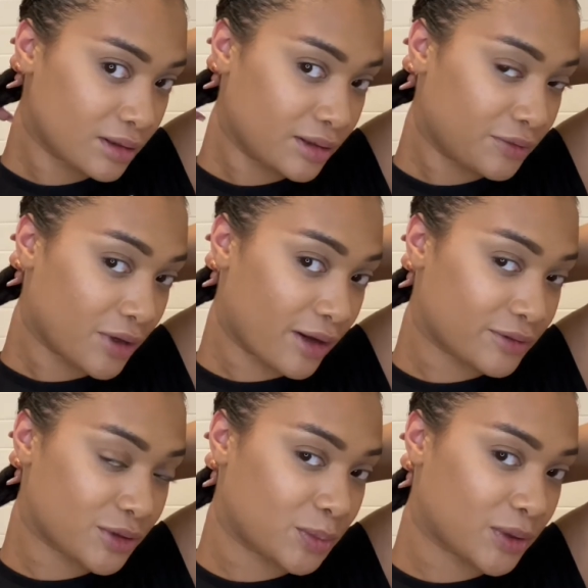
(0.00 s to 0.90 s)
if you have
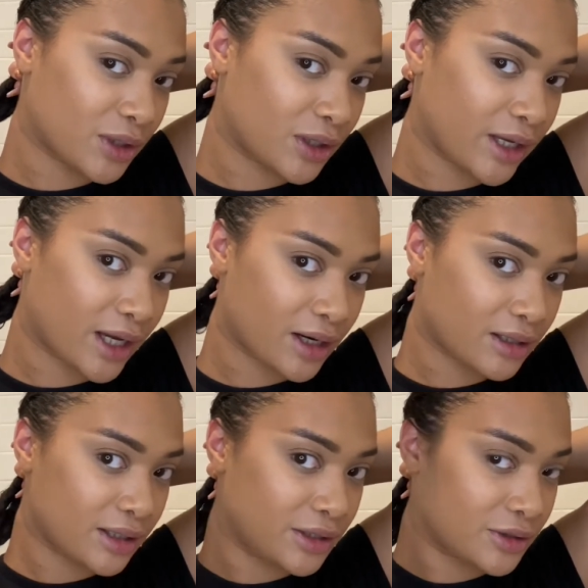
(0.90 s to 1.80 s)
super long hair
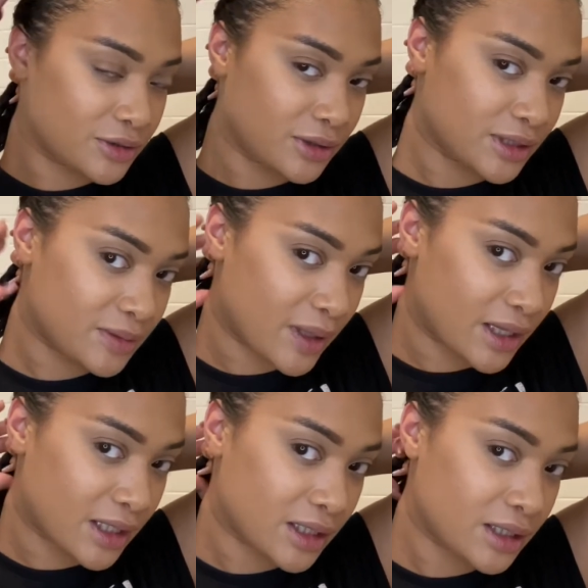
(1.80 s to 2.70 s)
and you're doing this
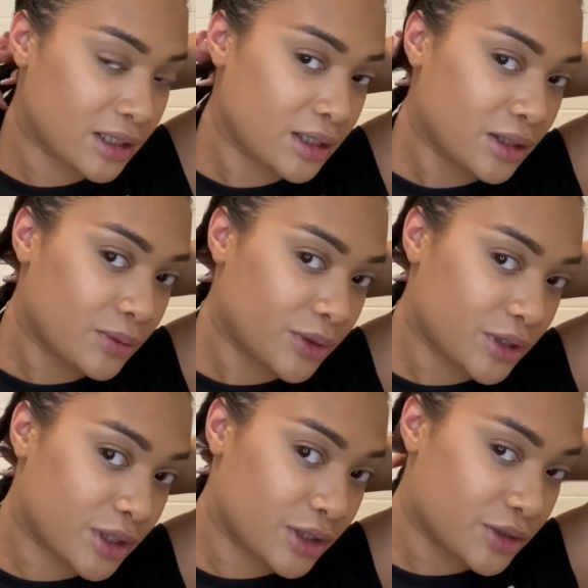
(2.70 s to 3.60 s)
method, what you're
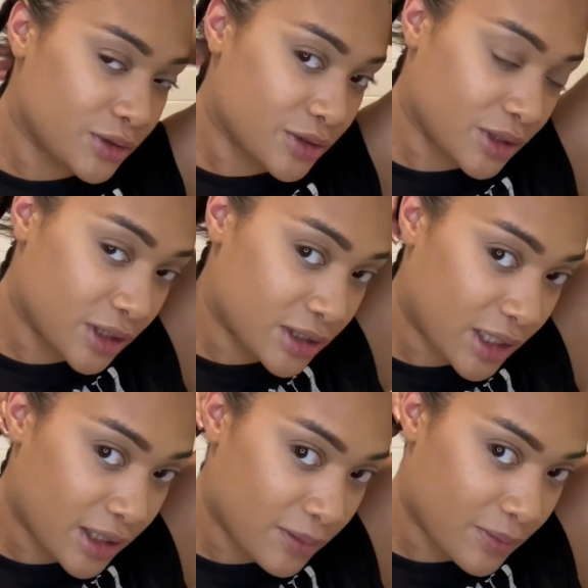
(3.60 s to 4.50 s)
gonna do is you're gonna
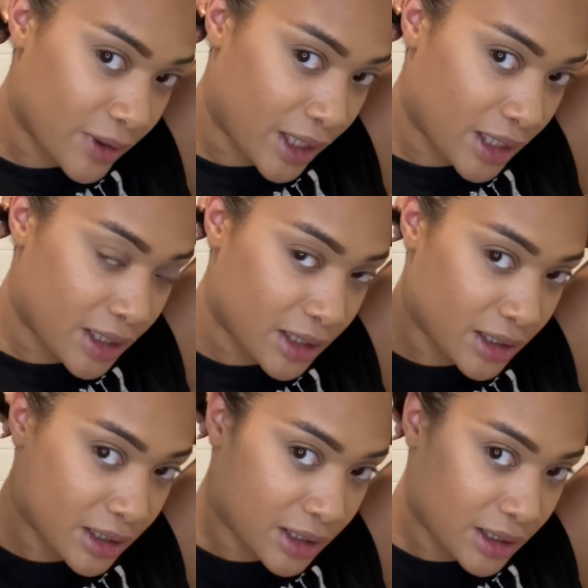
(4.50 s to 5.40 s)
take the braid
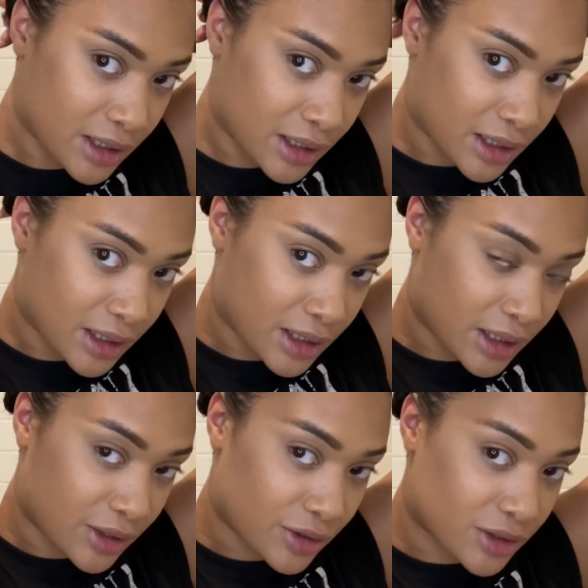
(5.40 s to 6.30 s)

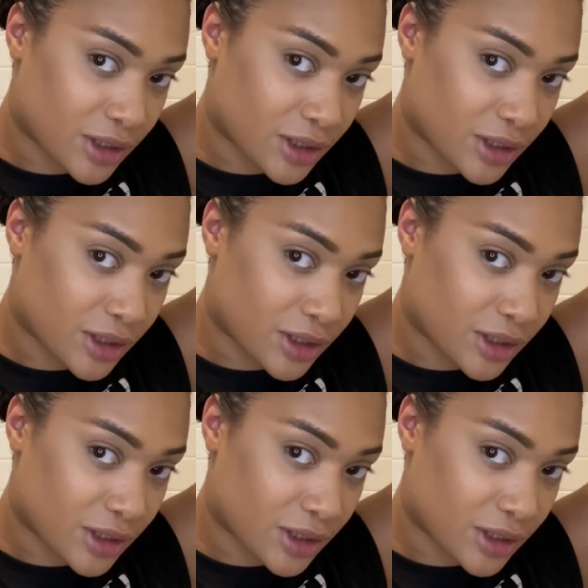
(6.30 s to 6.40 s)
and you're just